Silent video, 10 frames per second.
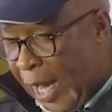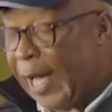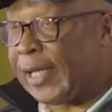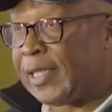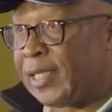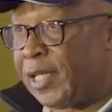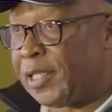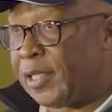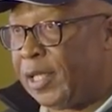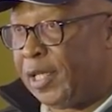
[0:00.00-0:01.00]

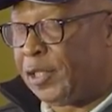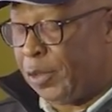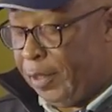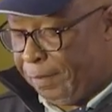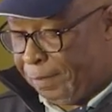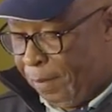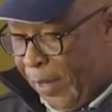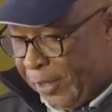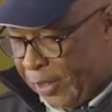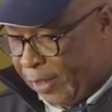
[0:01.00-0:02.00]
access to
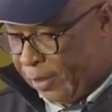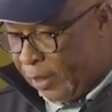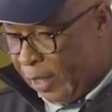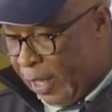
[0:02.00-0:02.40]
information,